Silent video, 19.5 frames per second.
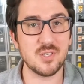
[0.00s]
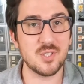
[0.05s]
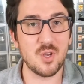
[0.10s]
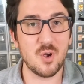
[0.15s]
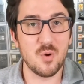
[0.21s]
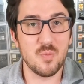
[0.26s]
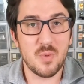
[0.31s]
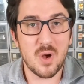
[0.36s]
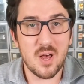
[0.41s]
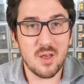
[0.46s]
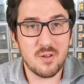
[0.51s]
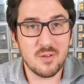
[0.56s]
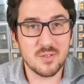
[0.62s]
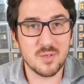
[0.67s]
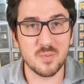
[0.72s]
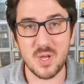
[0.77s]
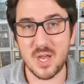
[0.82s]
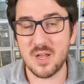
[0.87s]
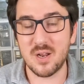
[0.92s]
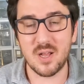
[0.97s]
or so models.
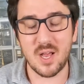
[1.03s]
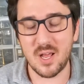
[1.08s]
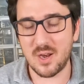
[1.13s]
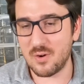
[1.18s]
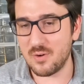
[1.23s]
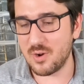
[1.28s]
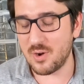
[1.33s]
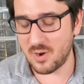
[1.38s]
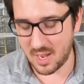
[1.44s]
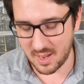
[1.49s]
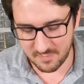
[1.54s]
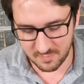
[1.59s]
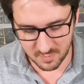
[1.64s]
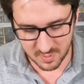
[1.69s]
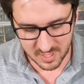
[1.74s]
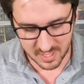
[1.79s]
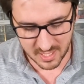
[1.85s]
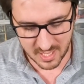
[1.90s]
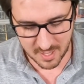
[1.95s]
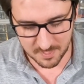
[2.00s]
I'm not, I don't know, I haven't
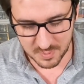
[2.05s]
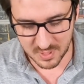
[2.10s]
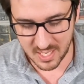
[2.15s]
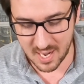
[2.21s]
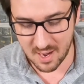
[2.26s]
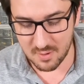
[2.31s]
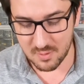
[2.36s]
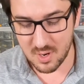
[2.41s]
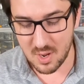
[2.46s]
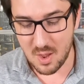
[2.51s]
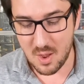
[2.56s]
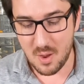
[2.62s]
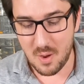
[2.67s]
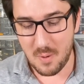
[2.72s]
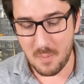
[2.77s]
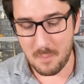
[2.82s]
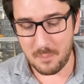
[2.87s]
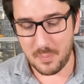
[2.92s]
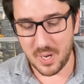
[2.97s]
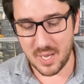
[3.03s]
really kept count.
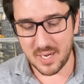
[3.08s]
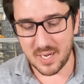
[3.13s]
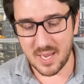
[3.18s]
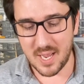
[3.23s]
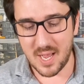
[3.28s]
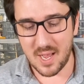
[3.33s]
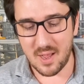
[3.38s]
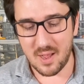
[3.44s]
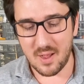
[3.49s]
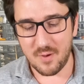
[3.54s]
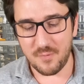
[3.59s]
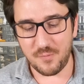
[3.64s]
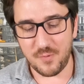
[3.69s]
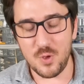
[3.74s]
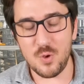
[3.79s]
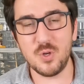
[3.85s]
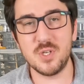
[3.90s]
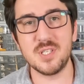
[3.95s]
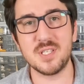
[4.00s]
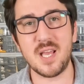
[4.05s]
But uh, a
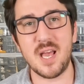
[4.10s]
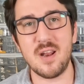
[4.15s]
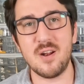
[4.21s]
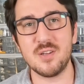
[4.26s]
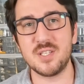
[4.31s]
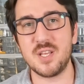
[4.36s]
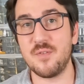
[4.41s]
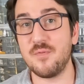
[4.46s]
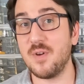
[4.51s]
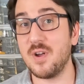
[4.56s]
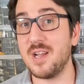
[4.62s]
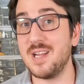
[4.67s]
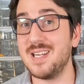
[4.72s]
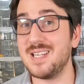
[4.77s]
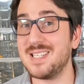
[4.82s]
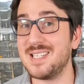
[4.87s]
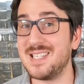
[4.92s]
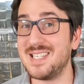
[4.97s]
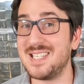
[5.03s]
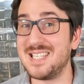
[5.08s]
few designers have very
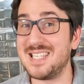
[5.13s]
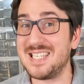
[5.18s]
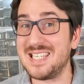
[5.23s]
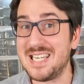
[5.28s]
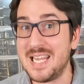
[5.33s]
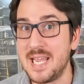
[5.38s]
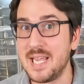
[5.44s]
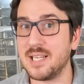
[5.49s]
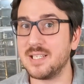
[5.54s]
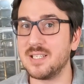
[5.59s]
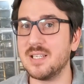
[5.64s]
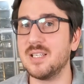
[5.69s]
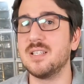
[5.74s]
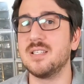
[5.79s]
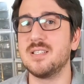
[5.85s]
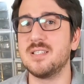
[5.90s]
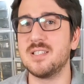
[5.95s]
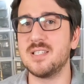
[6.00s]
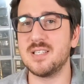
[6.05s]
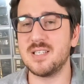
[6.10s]
distinct
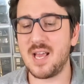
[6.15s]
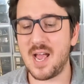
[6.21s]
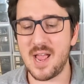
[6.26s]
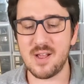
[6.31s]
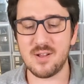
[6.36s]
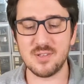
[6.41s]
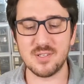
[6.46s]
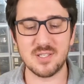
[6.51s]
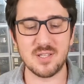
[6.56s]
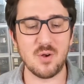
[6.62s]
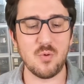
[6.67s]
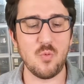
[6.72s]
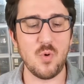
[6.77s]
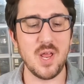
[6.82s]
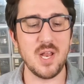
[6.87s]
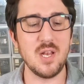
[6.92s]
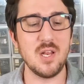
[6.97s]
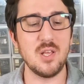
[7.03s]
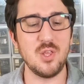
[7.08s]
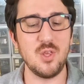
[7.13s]
styles that
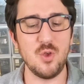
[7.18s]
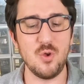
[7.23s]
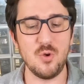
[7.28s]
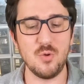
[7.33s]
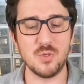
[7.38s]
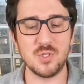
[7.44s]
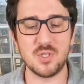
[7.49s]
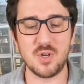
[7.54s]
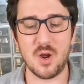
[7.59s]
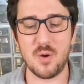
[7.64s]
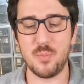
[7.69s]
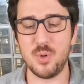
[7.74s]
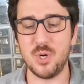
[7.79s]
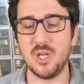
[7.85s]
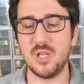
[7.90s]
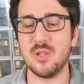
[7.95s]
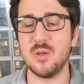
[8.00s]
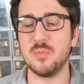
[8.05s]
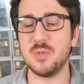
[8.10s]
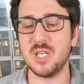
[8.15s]
when you start
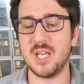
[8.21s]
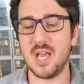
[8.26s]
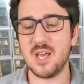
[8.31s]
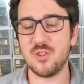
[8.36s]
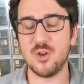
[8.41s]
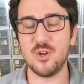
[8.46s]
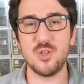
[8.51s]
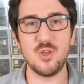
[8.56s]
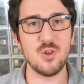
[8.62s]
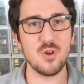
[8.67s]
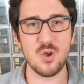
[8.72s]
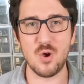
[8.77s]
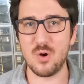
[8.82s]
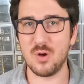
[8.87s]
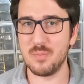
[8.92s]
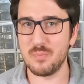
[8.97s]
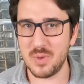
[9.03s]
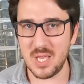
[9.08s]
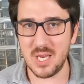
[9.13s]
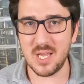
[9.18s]
putting them together, you
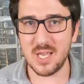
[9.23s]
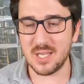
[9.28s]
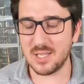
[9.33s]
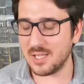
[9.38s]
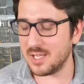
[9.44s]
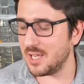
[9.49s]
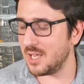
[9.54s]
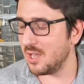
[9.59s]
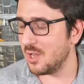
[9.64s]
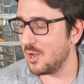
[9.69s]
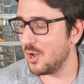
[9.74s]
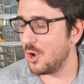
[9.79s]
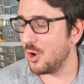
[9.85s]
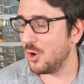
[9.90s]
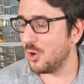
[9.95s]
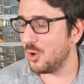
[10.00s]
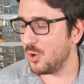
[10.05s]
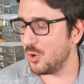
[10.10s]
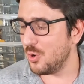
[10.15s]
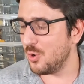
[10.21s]
know immediately
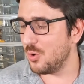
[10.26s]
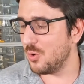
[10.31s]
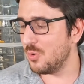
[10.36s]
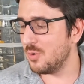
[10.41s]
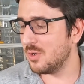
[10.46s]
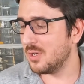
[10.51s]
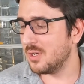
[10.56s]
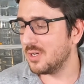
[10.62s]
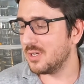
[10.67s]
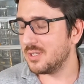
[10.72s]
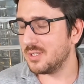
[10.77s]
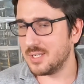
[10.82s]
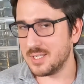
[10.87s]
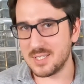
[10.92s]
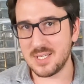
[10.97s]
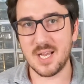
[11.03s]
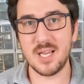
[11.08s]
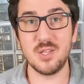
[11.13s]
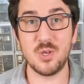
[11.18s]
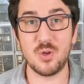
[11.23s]
who
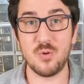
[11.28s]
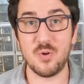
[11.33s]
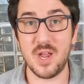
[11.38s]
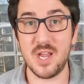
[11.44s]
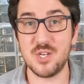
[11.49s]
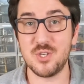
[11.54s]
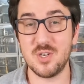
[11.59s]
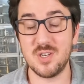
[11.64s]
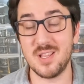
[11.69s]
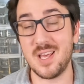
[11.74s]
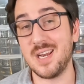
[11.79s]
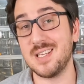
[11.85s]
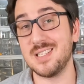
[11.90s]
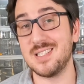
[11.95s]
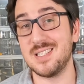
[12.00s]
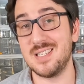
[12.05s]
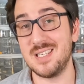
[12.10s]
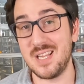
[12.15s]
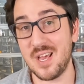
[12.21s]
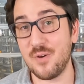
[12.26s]
designed the creation. That
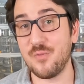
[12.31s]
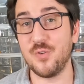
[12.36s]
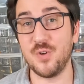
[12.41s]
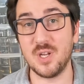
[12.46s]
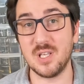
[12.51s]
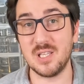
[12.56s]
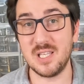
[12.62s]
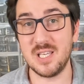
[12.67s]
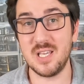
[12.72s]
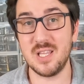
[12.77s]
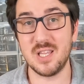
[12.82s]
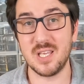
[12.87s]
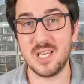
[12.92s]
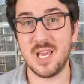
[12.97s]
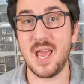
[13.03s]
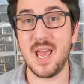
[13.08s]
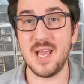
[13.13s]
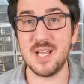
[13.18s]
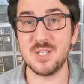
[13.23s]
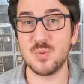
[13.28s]
is definitely the
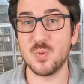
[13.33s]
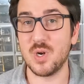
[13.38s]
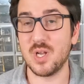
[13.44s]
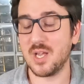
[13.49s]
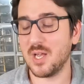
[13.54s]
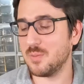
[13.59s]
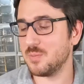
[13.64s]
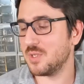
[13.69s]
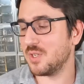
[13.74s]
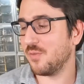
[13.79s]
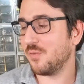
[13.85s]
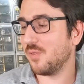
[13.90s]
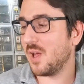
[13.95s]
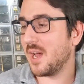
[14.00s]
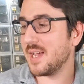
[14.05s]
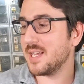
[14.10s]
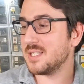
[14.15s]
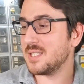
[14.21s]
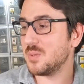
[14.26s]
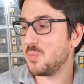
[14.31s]
case when it comes to
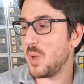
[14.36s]
fly in